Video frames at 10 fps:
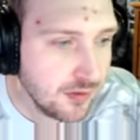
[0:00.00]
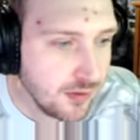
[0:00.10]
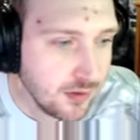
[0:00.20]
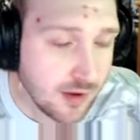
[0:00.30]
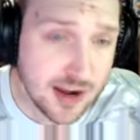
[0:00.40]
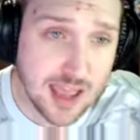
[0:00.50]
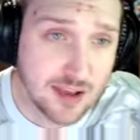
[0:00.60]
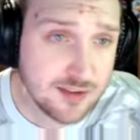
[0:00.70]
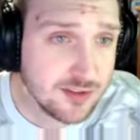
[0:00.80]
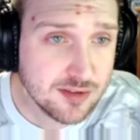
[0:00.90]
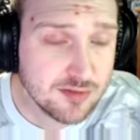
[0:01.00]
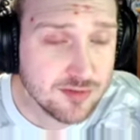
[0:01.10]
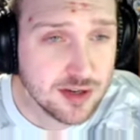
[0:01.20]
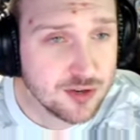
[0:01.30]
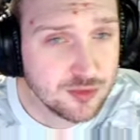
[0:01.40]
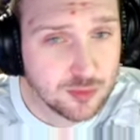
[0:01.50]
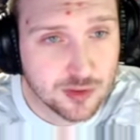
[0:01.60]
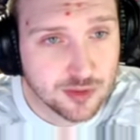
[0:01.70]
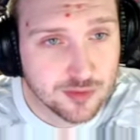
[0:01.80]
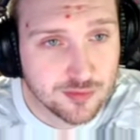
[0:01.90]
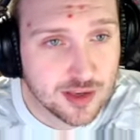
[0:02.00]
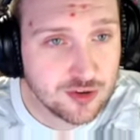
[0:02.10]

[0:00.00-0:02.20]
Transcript: an excellent finish with the fake